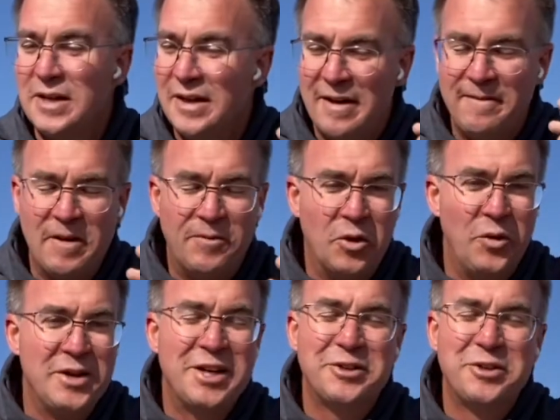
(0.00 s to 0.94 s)
feel free to
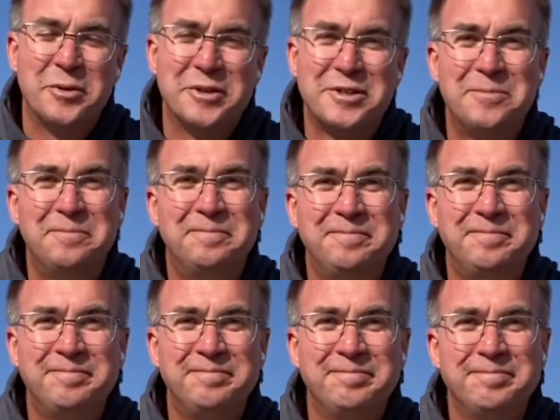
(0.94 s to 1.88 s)
reach out to us.
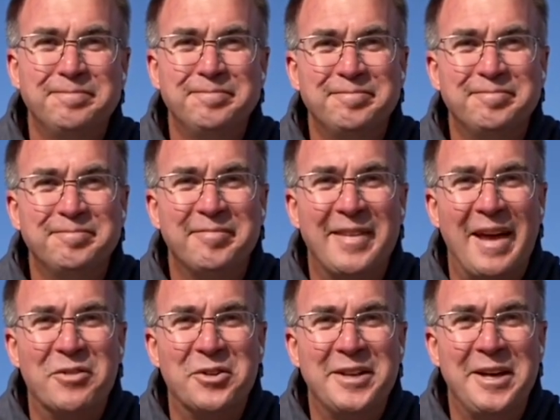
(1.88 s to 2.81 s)

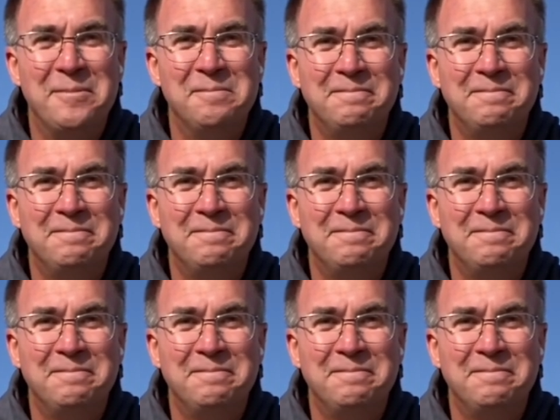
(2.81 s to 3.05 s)
Have a good day.